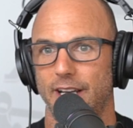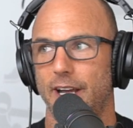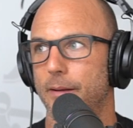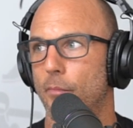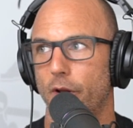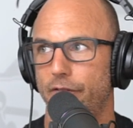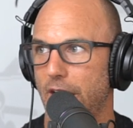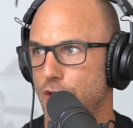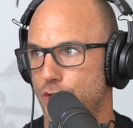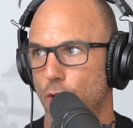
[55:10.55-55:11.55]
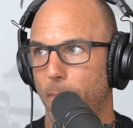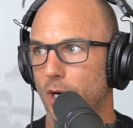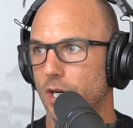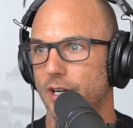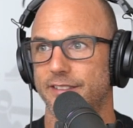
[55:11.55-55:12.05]
and motivational
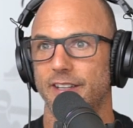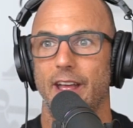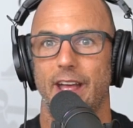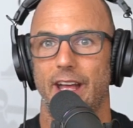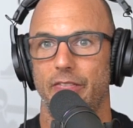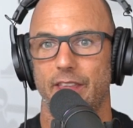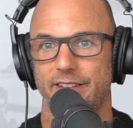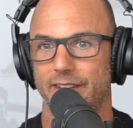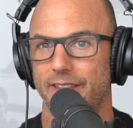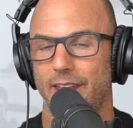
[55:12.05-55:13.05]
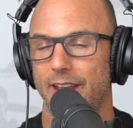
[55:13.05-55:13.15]
books and this and,